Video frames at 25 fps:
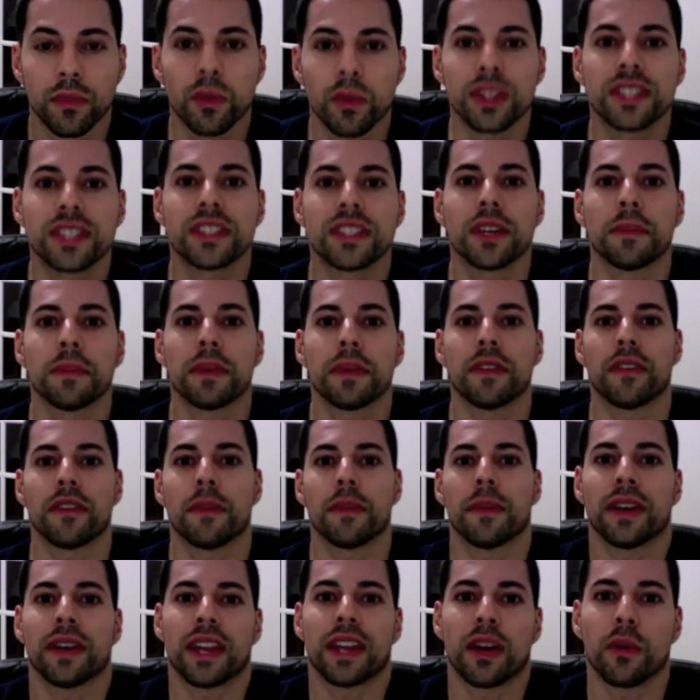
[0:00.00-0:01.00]
What's up,
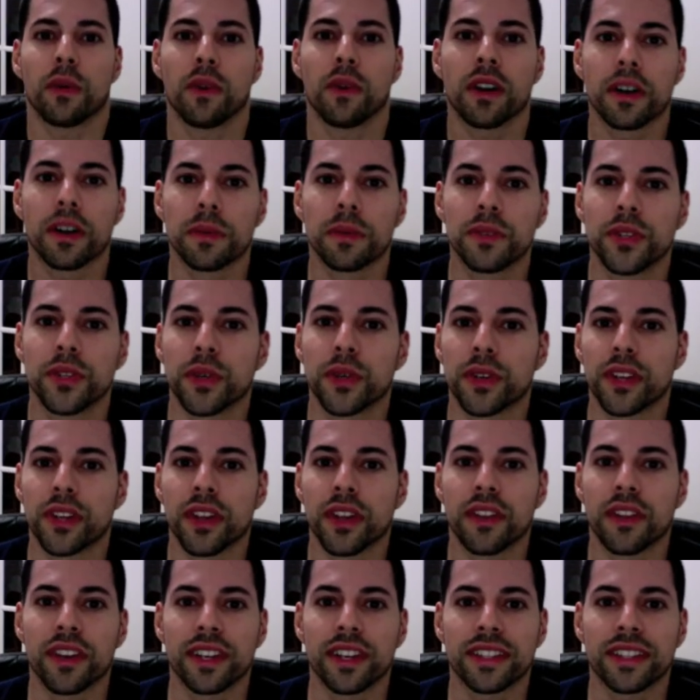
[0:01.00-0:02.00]
everybody, and welcome to
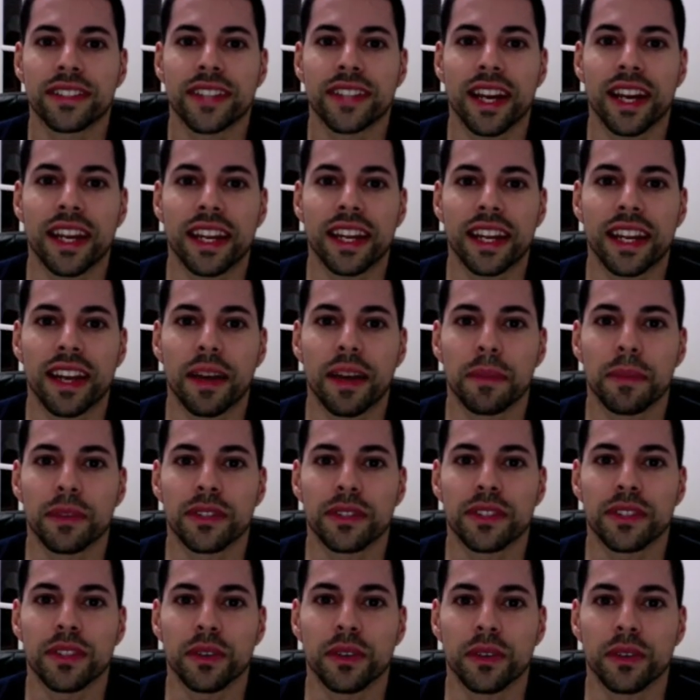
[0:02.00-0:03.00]
another exciting
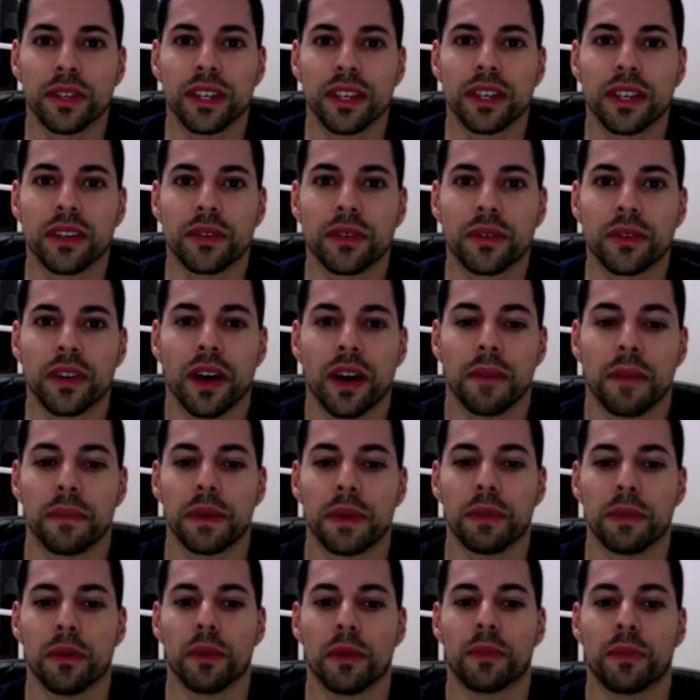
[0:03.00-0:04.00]
episode here on
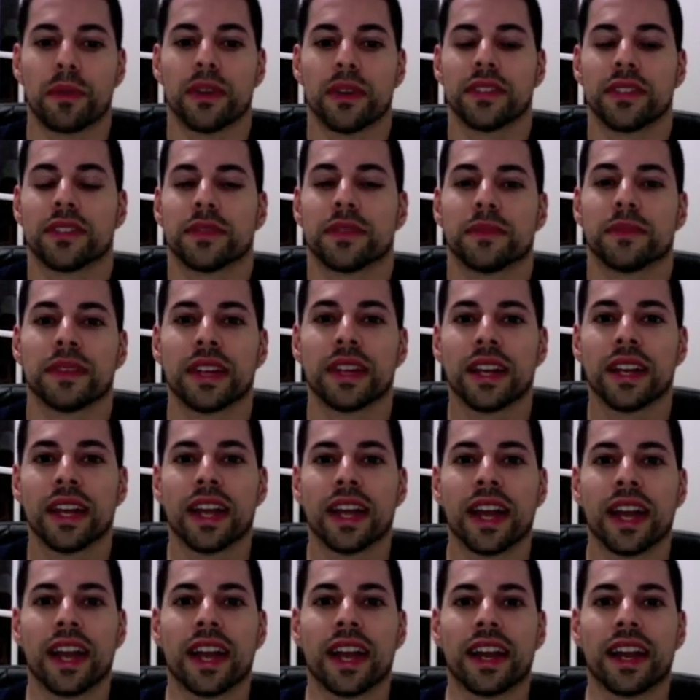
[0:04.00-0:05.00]
B-Boy Prism.
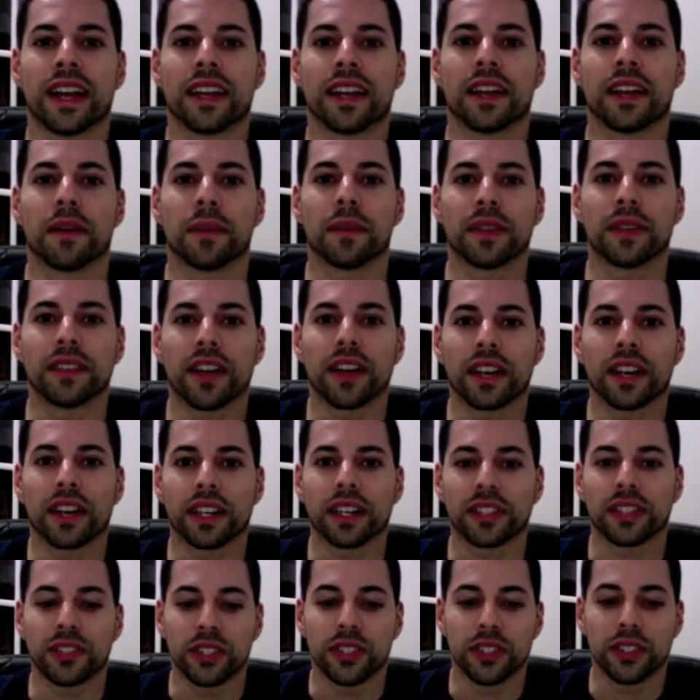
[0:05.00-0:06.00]
And I'll be talking
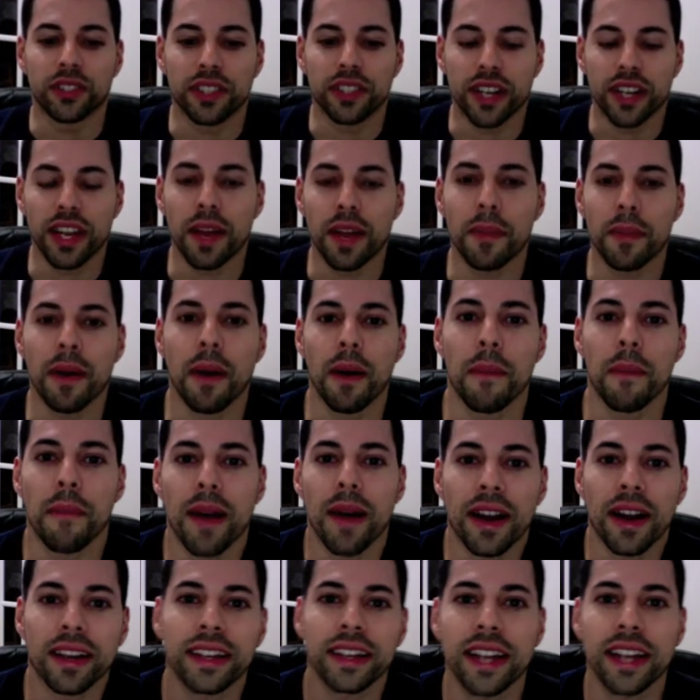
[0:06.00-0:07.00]
to you today about
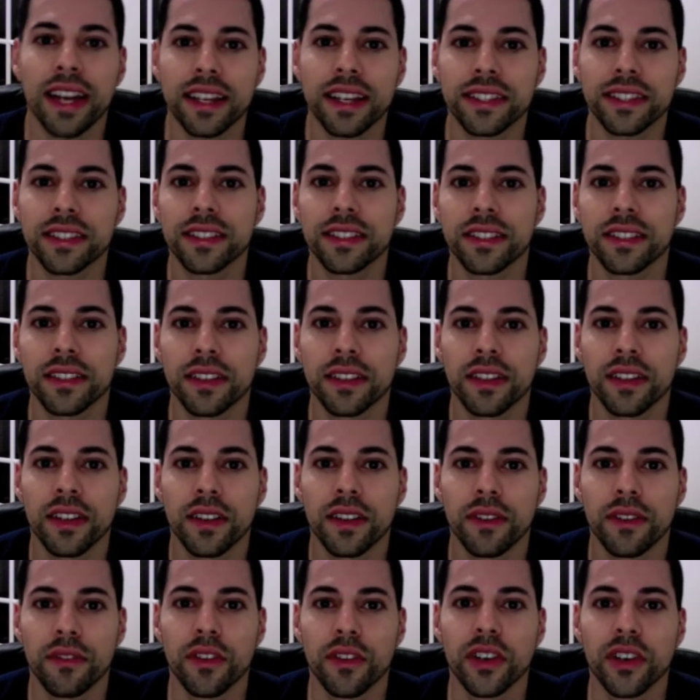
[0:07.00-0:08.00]
Mocknecks
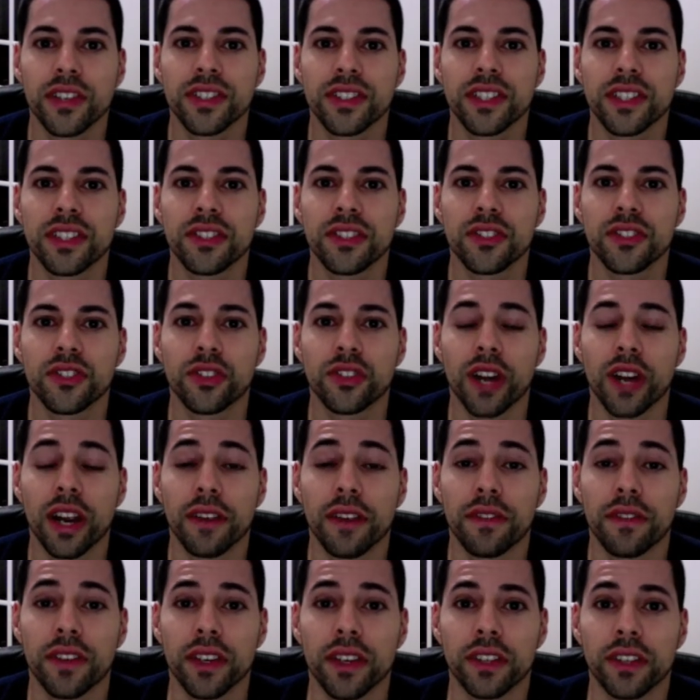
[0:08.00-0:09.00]
versus
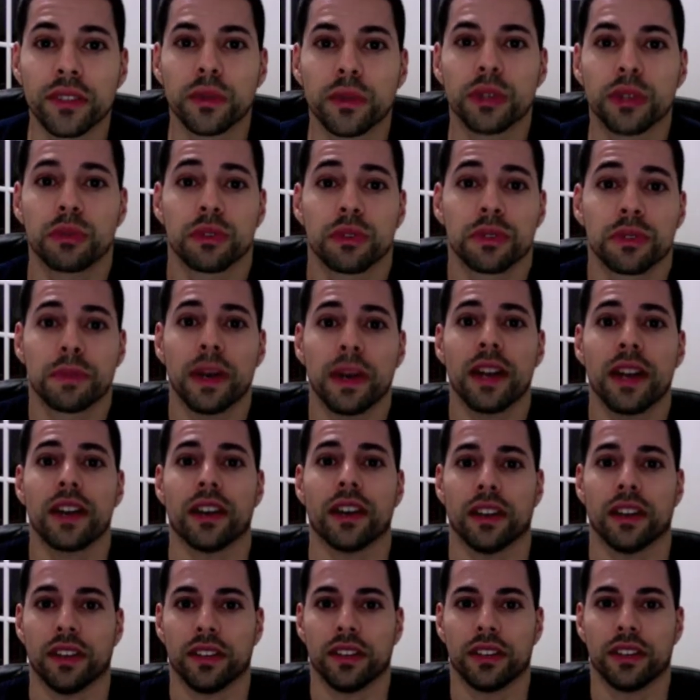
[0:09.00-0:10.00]
Dri-fits. Which one's
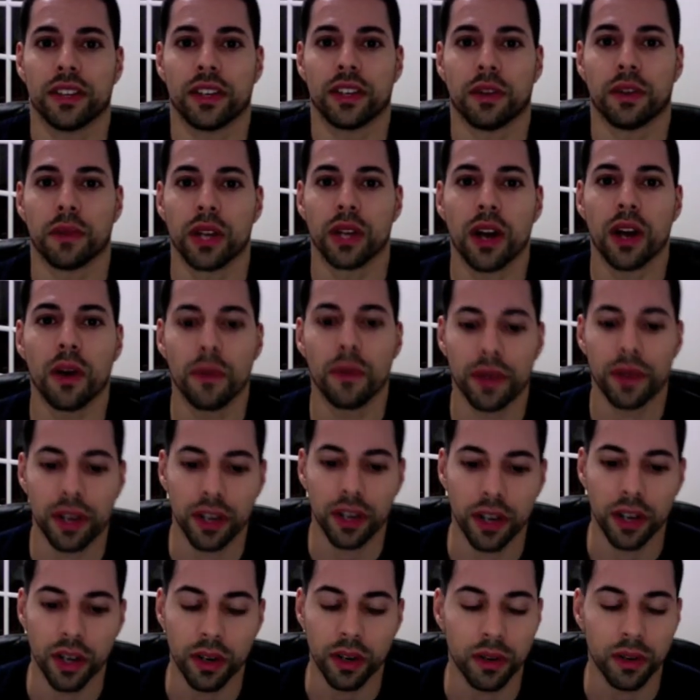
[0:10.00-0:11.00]
better? You know, we all want to
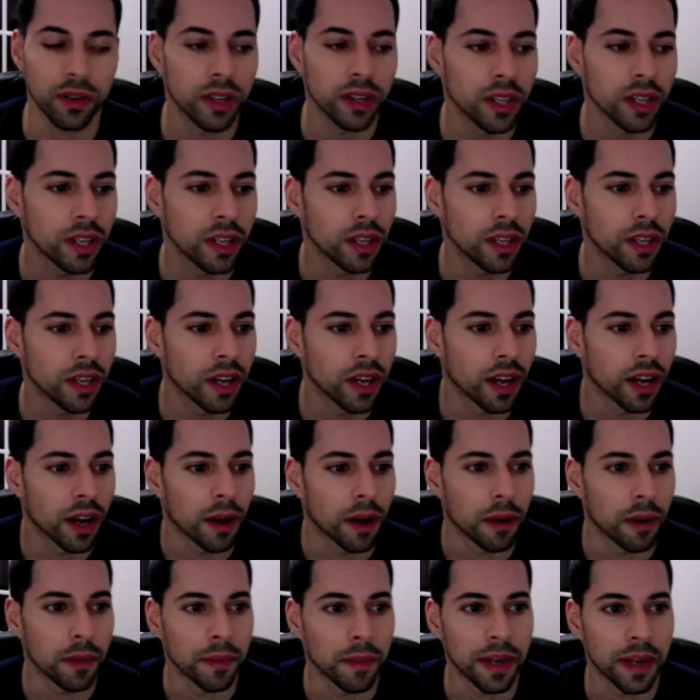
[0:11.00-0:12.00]
know.
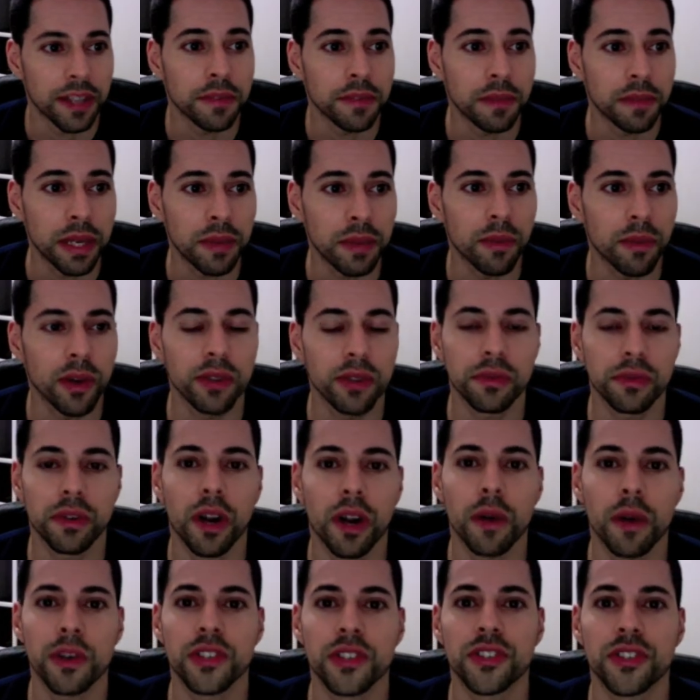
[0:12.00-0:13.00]
As B-Boys, we're
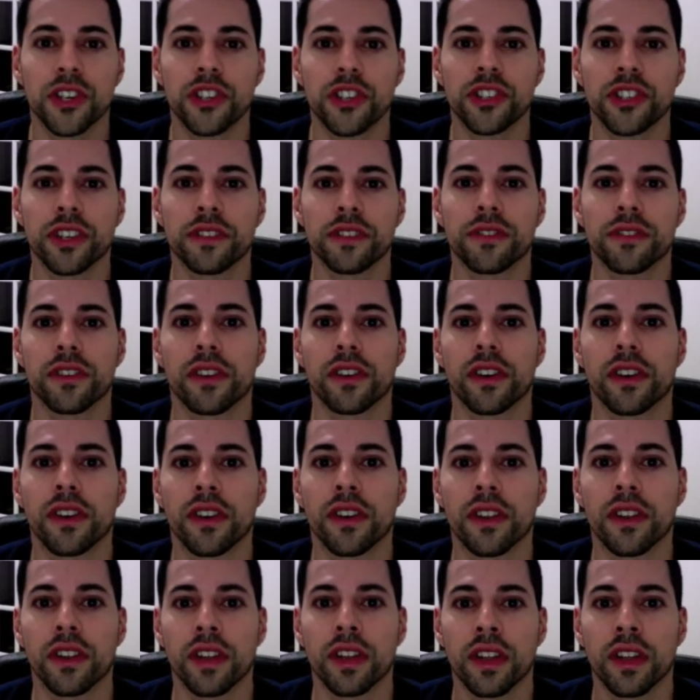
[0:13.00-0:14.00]
always searching
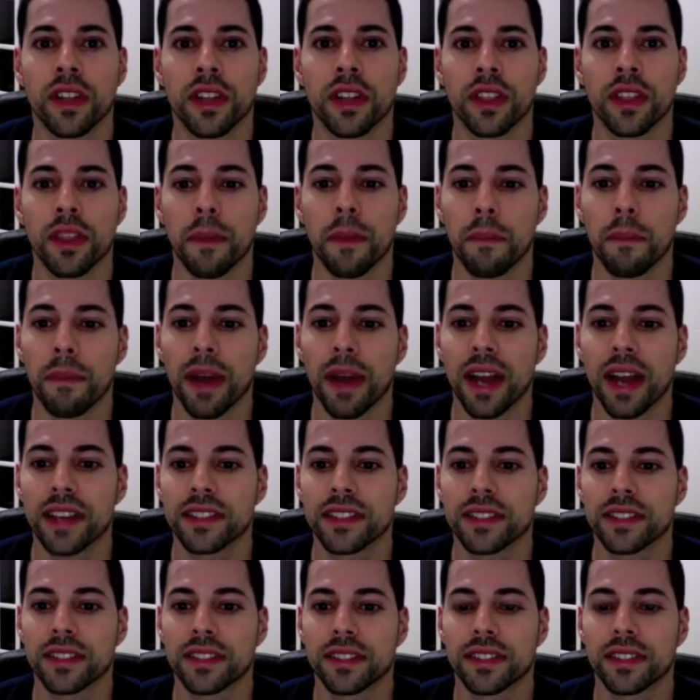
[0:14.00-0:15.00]
for the
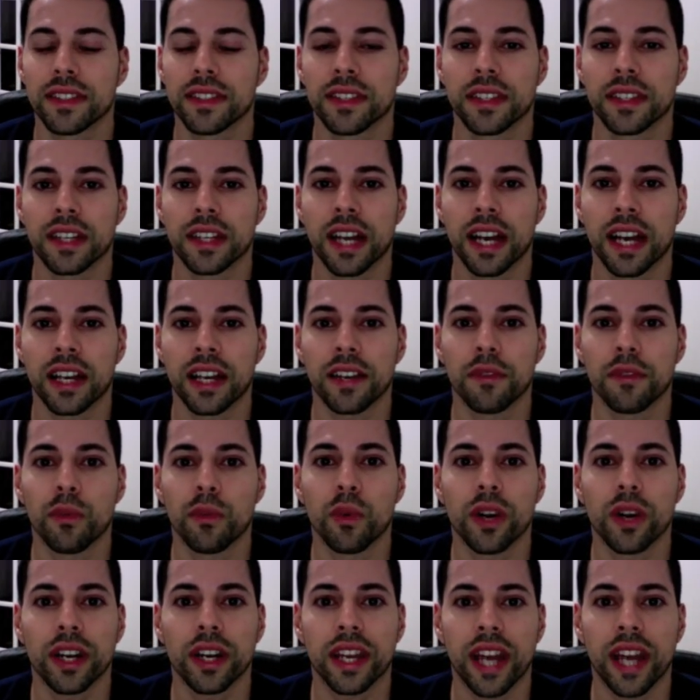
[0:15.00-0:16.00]
best kind of
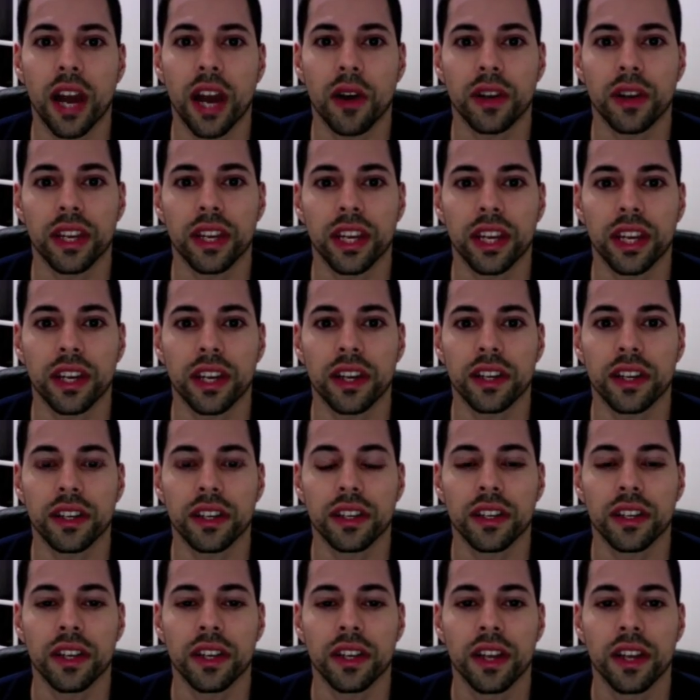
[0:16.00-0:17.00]
workout gear
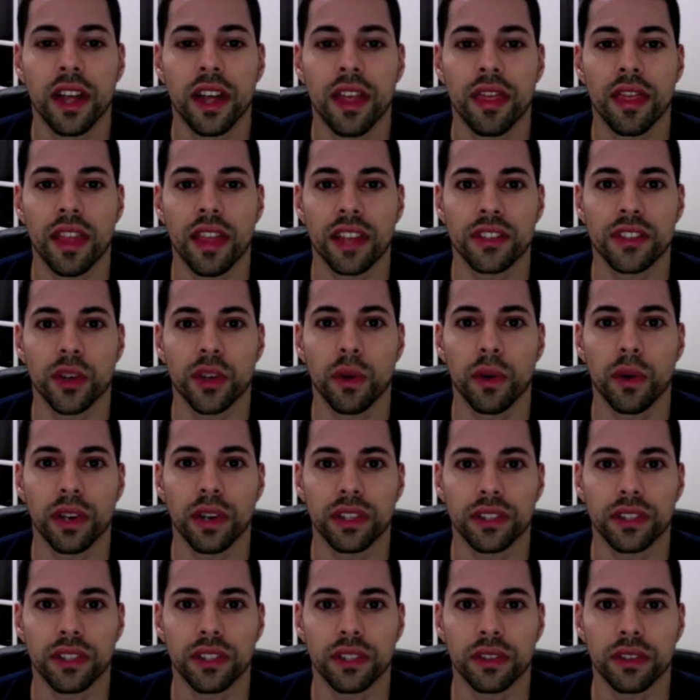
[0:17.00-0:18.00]
that's going
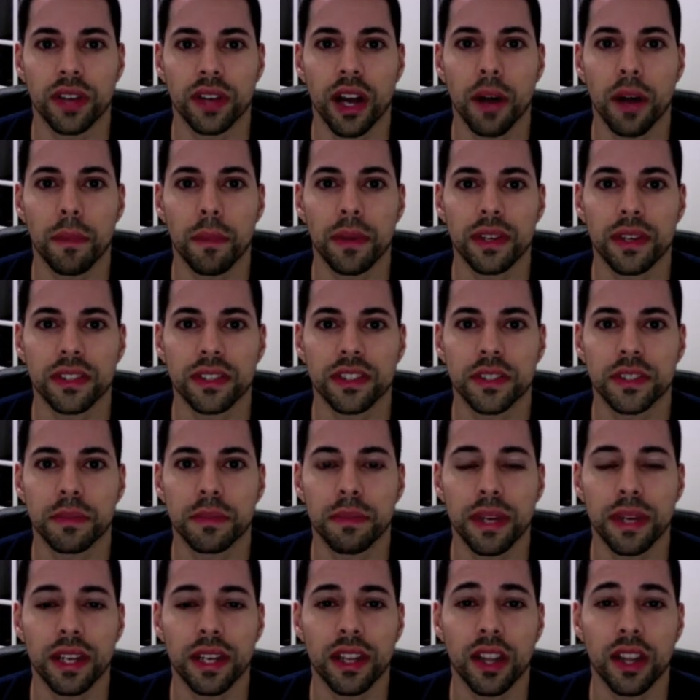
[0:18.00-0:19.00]
to help us
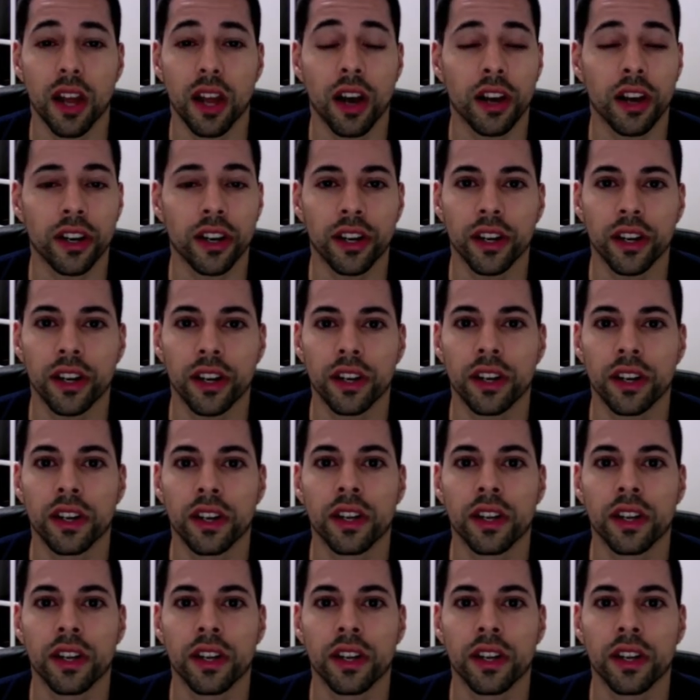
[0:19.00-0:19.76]
spin longer,